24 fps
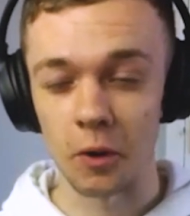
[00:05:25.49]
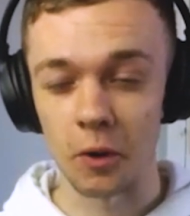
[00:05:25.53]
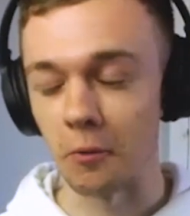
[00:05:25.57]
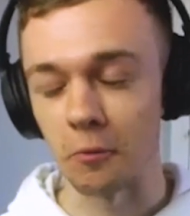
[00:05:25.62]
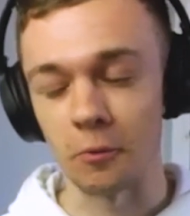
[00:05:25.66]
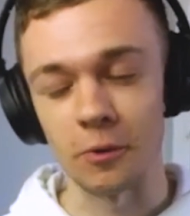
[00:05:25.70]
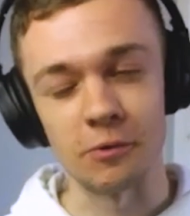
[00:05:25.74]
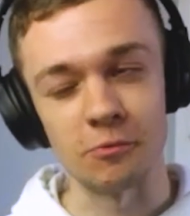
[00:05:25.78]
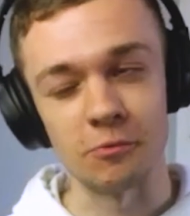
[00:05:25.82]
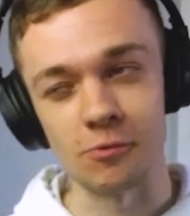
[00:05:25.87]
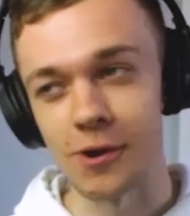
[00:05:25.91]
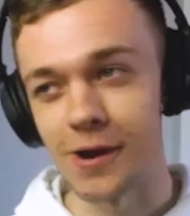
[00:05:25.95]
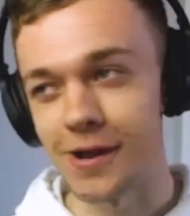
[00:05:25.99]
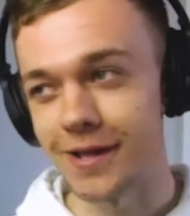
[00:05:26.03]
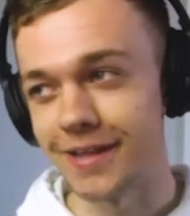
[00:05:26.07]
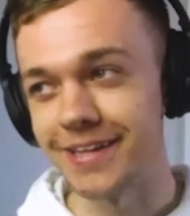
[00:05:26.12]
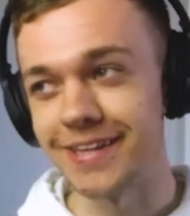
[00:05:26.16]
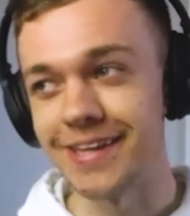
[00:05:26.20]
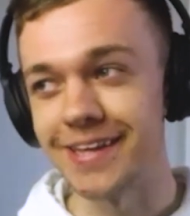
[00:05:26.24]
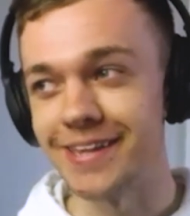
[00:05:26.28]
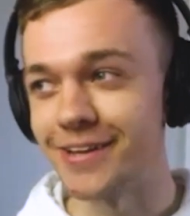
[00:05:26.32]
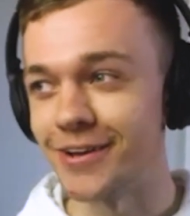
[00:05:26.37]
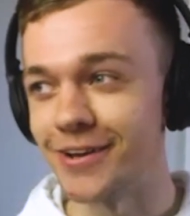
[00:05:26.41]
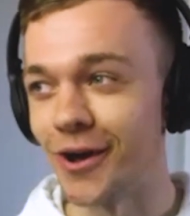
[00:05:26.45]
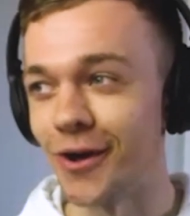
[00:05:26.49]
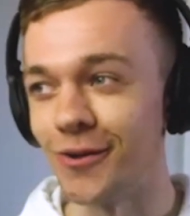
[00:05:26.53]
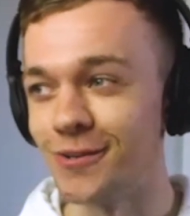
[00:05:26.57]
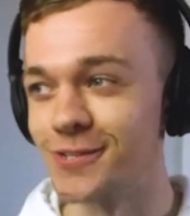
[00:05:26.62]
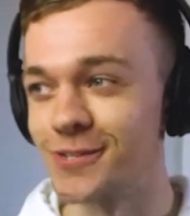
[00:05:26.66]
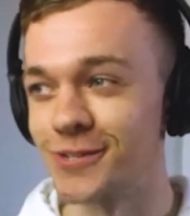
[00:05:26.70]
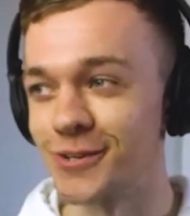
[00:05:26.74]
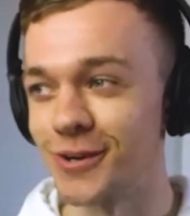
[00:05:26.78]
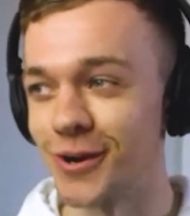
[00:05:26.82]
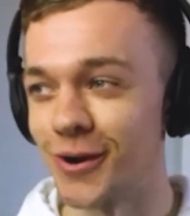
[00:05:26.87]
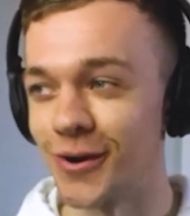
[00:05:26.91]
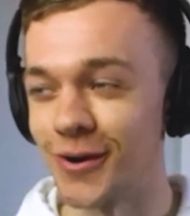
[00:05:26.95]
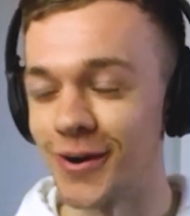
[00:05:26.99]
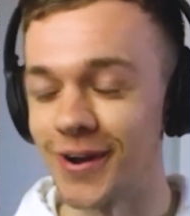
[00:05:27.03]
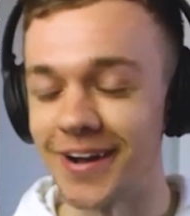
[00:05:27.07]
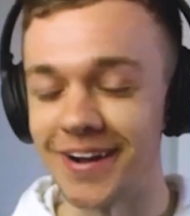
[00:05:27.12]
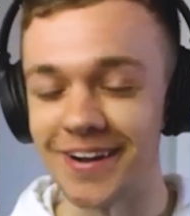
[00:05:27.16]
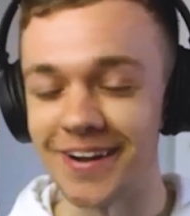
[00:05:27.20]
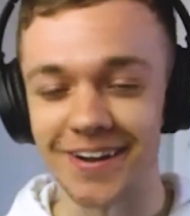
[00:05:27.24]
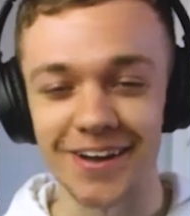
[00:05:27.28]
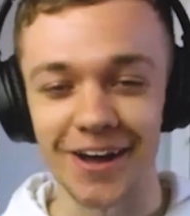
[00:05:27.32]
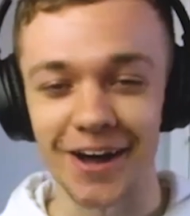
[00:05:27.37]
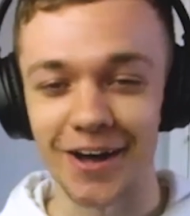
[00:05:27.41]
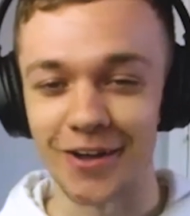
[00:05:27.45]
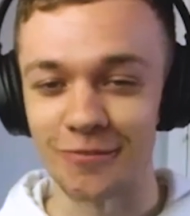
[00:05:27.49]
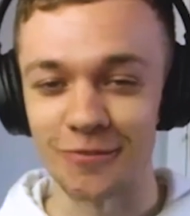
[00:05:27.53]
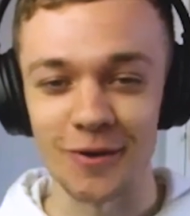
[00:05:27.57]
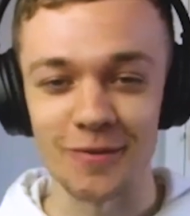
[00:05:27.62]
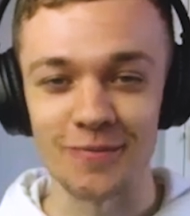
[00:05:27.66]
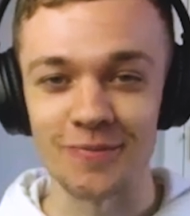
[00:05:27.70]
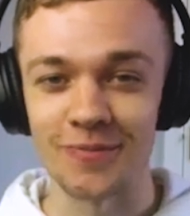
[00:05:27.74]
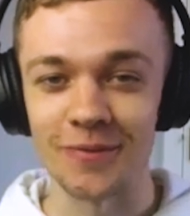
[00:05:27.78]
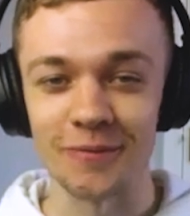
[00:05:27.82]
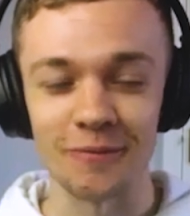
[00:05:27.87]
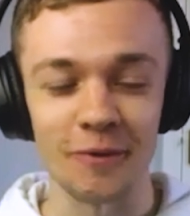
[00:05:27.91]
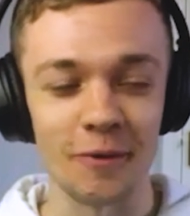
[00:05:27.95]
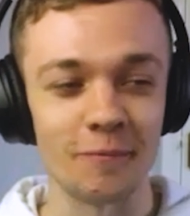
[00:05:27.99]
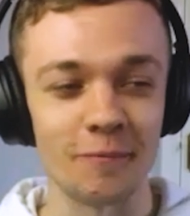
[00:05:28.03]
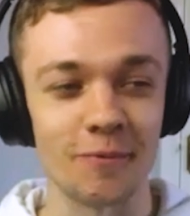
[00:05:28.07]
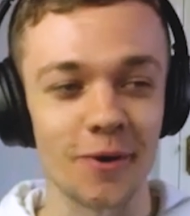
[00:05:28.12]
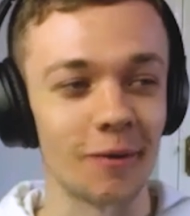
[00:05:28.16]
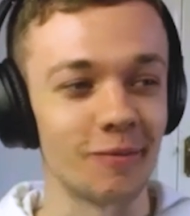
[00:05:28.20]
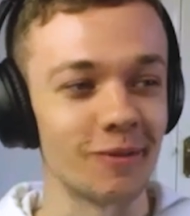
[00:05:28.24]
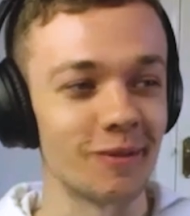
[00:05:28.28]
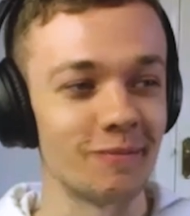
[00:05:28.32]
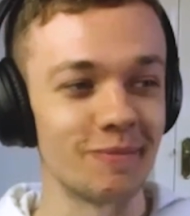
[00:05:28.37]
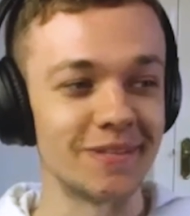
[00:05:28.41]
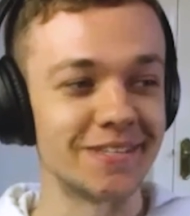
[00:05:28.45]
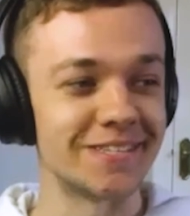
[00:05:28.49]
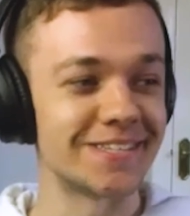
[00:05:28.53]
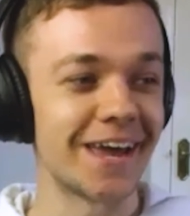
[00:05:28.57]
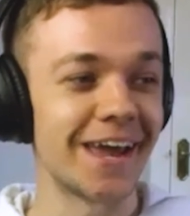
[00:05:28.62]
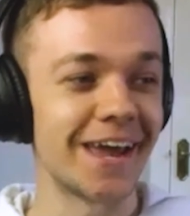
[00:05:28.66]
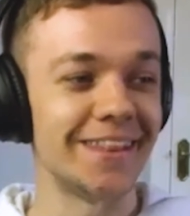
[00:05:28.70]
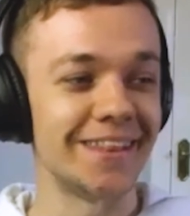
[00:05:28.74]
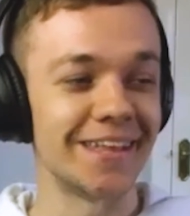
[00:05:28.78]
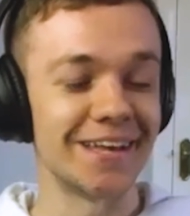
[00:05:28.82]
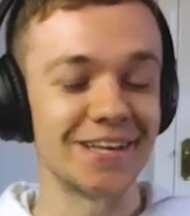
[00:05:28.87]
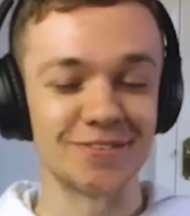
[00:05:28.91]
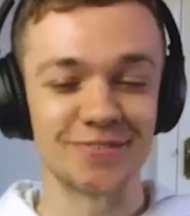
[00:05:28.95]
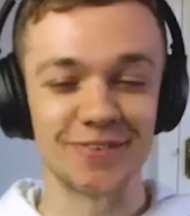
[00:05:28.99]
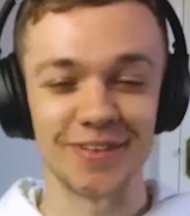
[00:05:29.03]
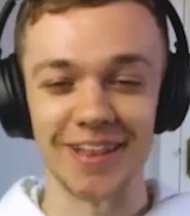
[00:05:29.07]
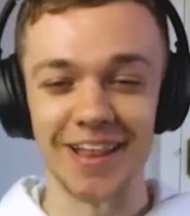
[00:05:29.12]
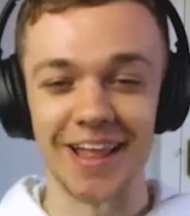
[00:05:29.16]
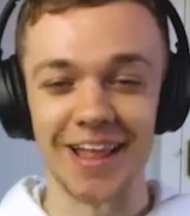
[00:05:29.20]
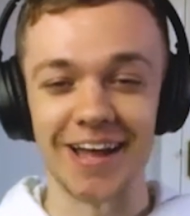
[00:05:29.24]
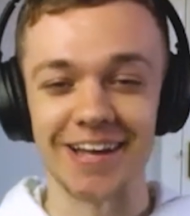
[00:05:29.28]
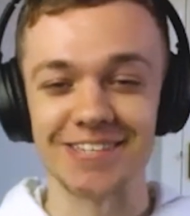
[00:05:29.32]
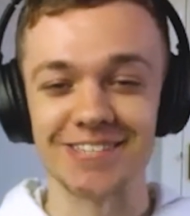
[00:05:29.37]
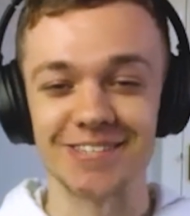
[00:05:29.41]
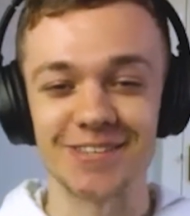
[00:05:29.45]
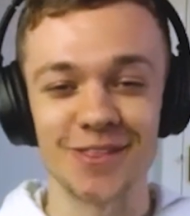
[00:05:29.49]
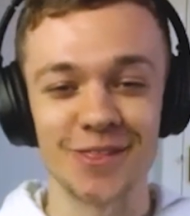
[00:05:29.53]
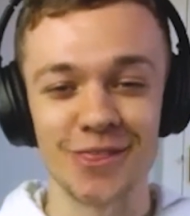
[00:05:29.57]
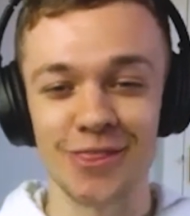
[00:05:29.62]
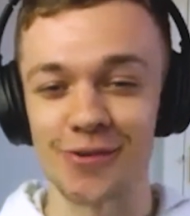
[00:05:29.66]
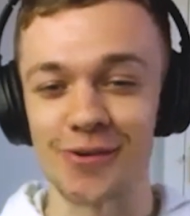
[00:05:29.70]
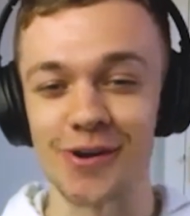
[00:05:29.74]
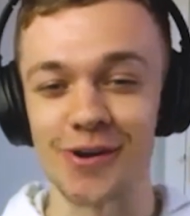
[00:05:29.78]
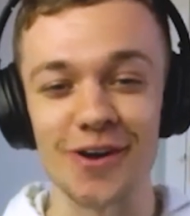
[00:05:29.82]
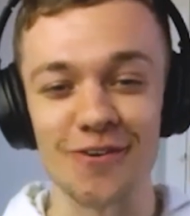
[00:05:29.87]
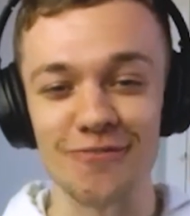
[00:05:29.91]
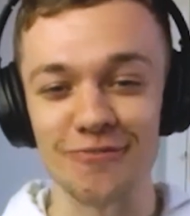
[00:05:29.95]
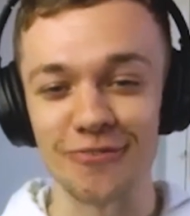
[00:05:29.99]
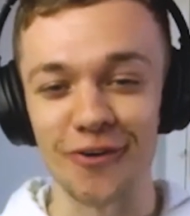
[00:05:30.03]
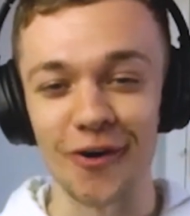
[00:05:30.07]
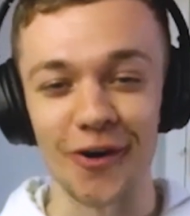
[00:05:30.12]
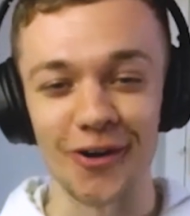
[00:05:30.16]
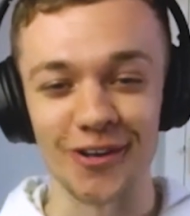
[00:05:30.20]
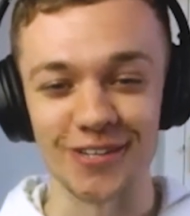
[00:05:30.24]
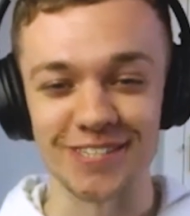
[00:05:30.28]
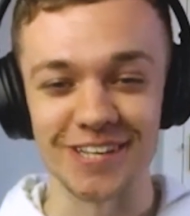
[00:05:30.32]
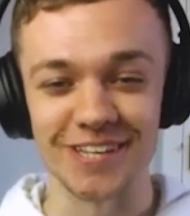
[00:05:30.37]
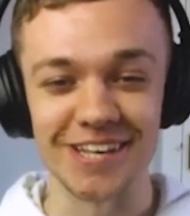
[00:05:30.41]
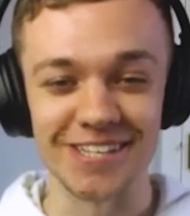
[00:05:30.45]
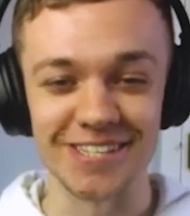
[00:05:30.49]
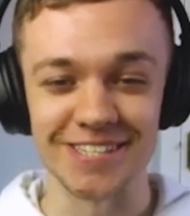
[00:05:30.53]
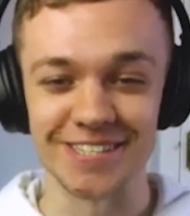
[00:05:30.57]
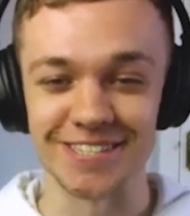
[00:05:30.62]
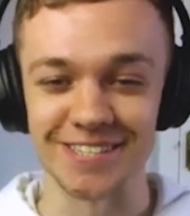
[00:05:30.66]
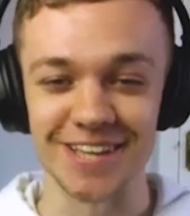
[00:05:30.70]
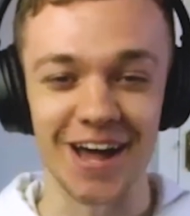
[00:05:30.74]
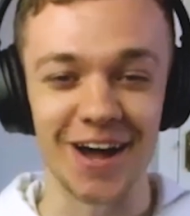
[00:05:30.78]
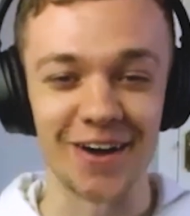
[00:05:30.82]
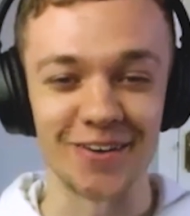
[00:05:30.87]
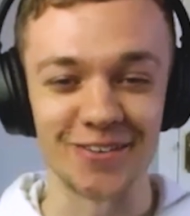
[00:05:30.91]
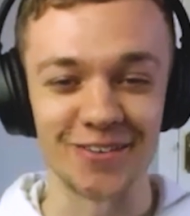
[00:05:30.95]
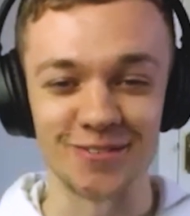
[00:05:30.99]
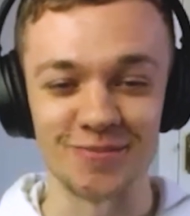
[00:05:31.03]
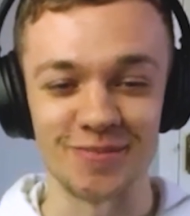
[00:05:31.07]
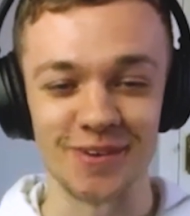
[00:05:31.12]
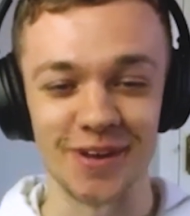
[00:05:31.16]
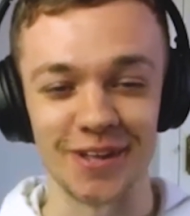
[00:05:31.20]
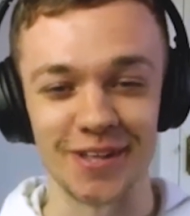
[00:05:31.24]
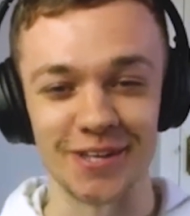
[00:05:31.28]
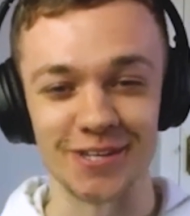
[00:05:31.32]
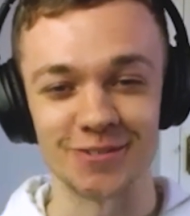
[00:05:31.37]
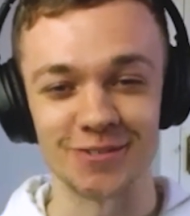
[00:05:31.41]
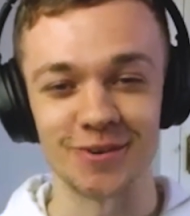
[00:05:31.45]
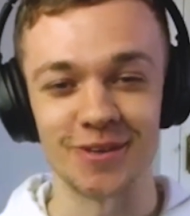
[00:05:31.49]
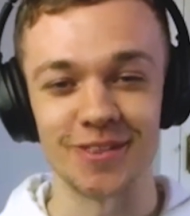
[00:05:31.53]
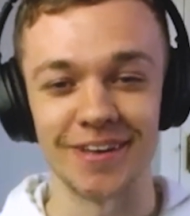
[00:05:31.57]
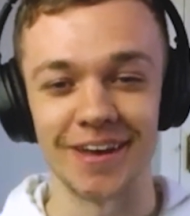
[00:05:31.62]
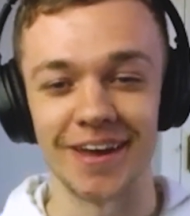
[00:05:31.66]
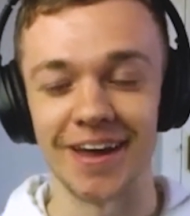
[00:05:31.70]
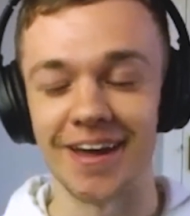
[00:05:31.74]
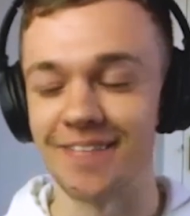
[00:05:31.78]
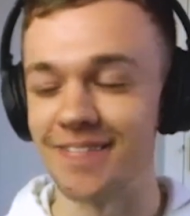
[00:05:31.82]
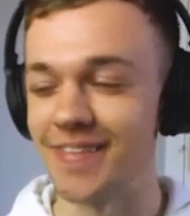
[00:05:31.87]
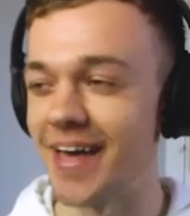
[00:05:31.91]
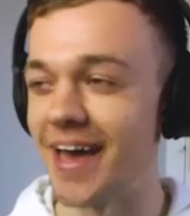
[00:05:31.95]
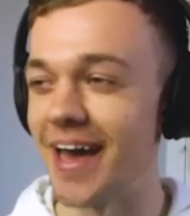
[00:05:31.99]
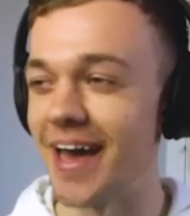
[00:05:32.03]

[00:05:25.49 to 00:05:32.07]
We really need a goal scorer, and God, we've probably been saying this for the last 3 or 4 seasons now, to be honest with you.